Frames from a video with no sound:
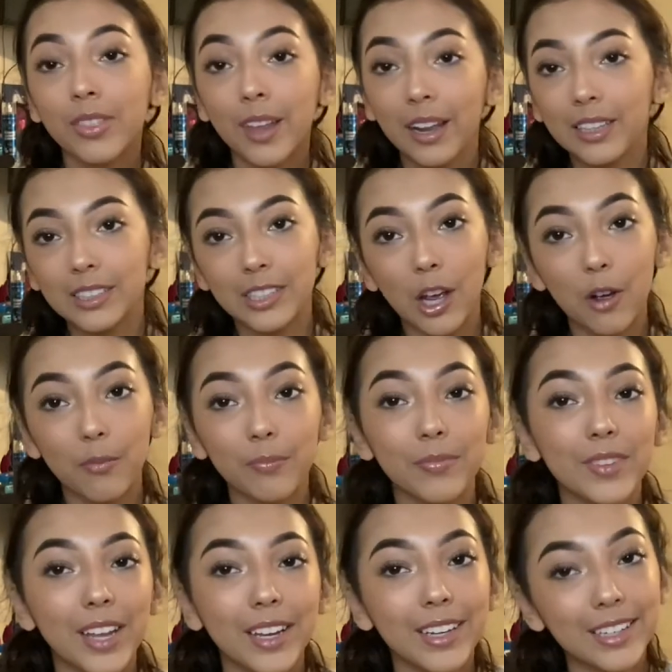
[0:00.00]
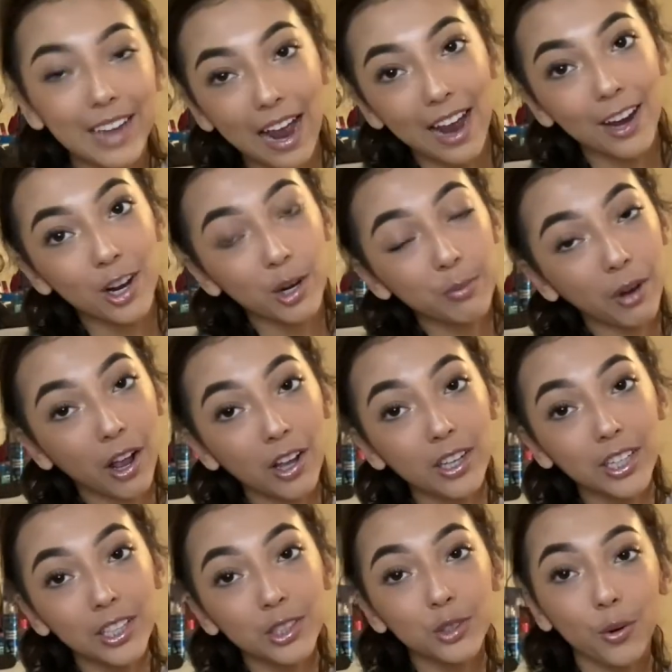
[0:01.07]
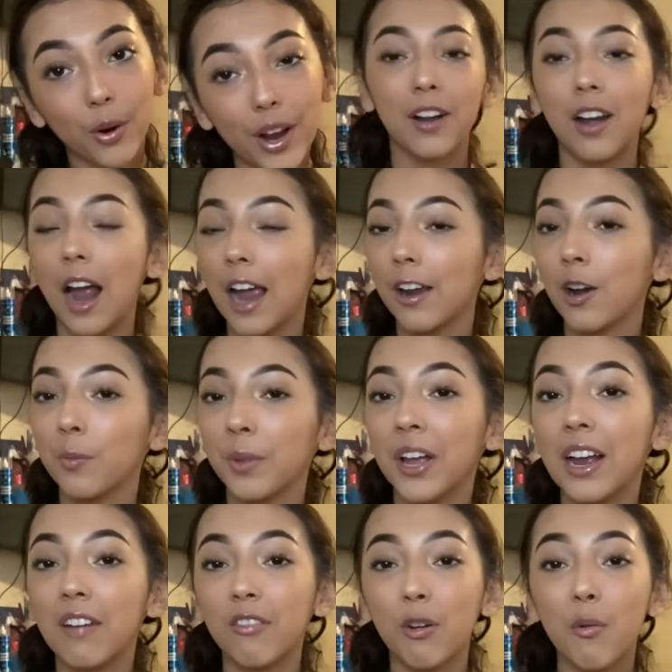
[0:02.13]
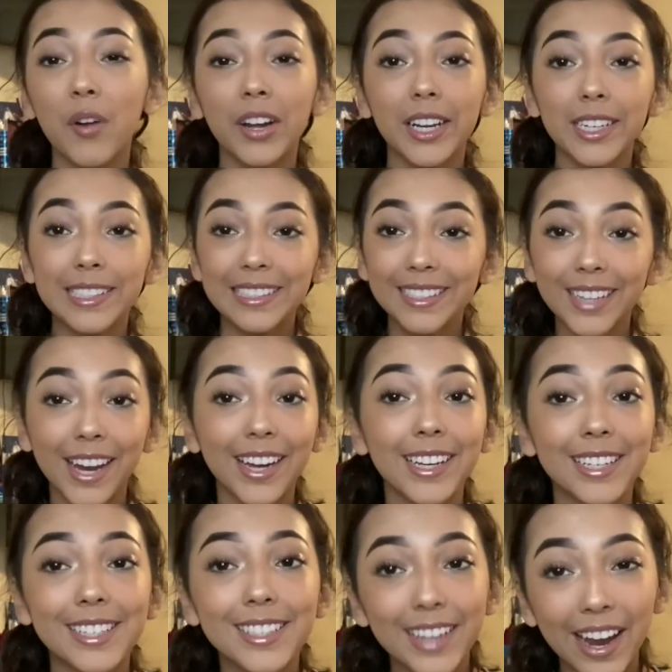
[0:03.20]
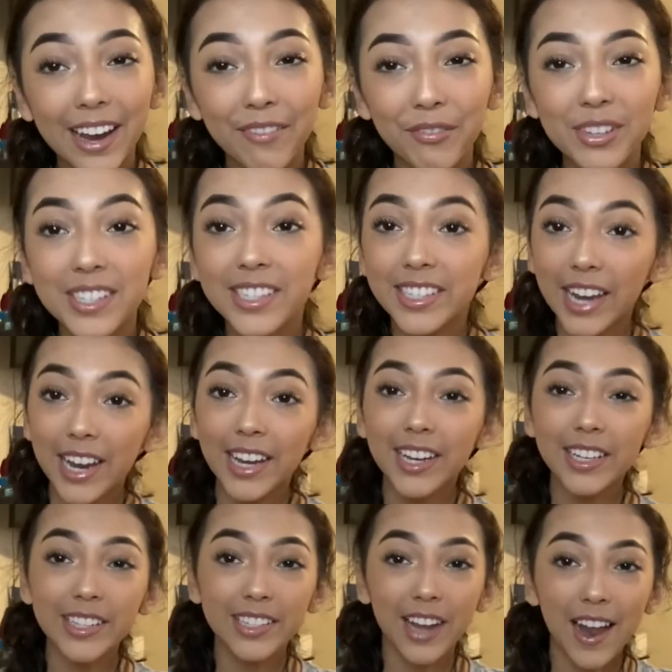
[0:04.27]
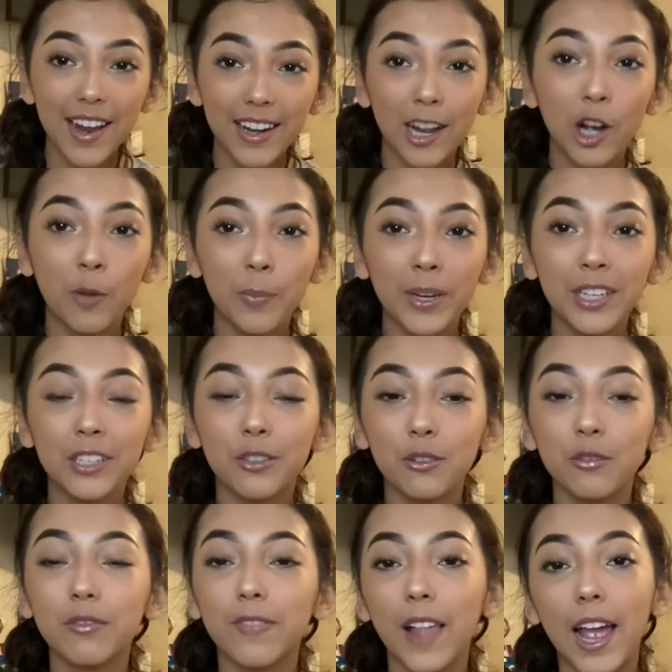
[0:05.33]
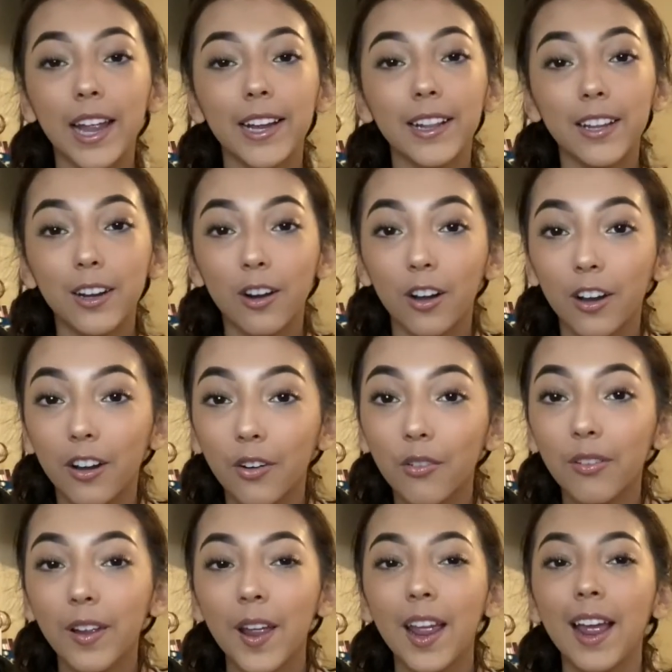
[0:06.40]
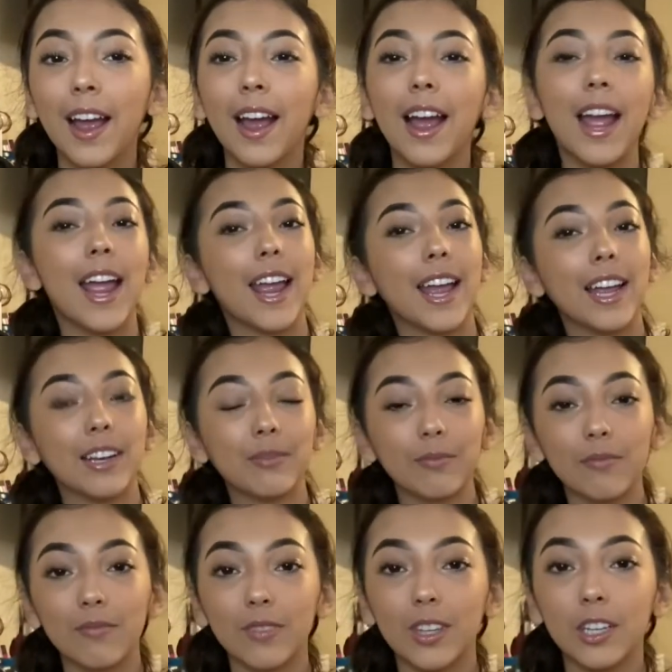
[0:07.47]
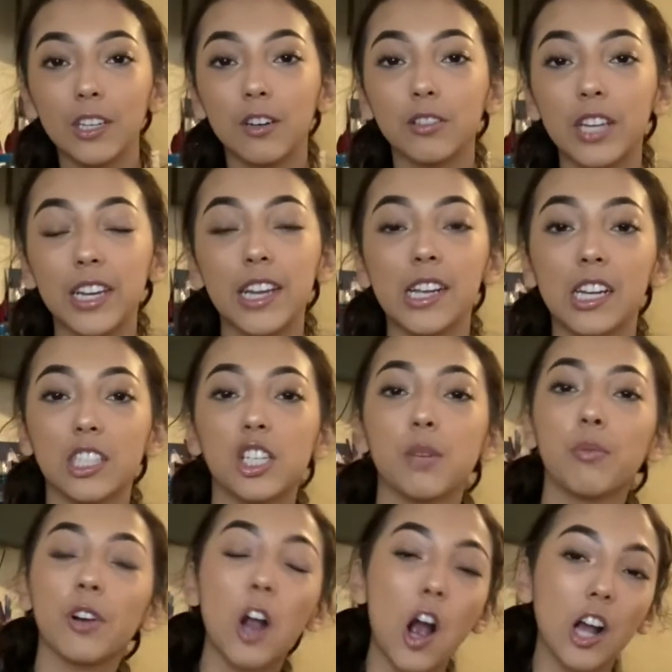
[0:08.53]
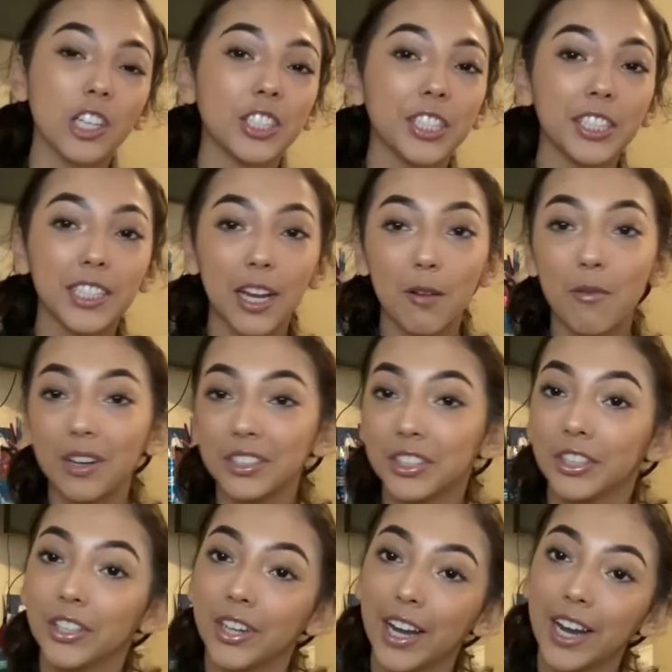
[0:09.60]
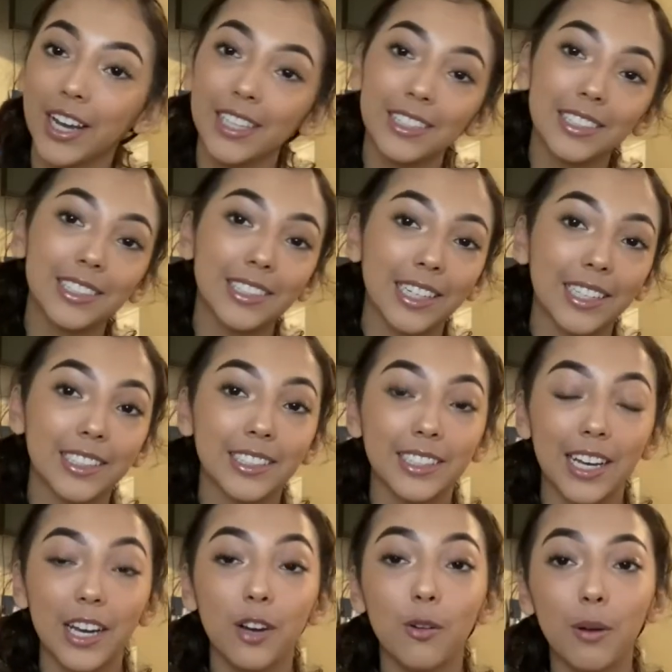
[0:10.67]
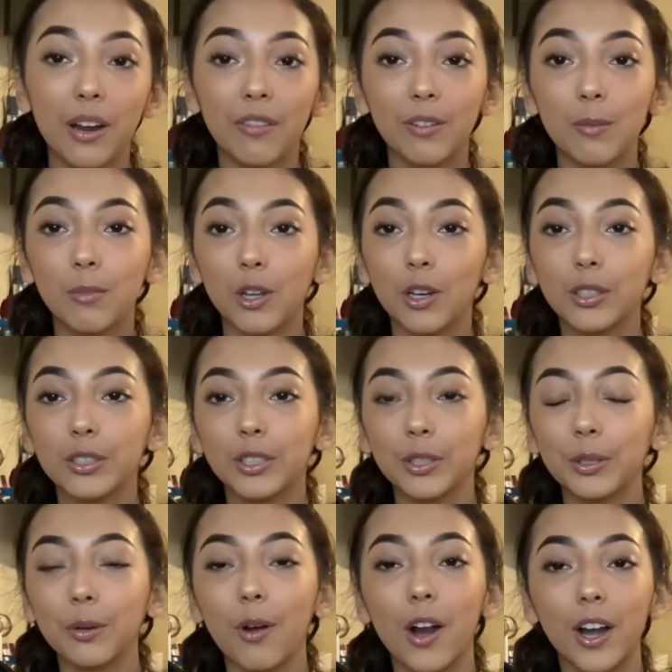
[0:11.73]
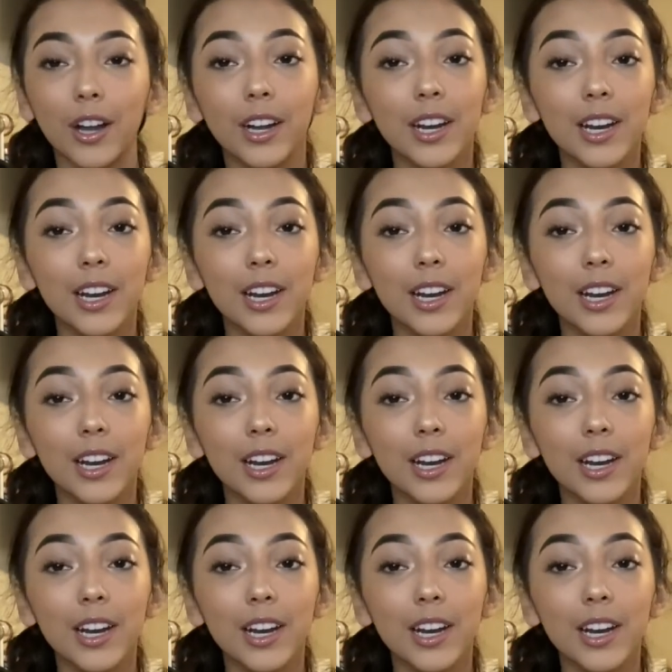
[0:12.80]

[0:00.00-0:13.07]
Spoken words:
So yeah, I hope y'all enjoyed. I hope that everyone is staying safe, staying inside, helping to flatten the curve, and you know, taking extra precautions like washing your hands and staying away from those who are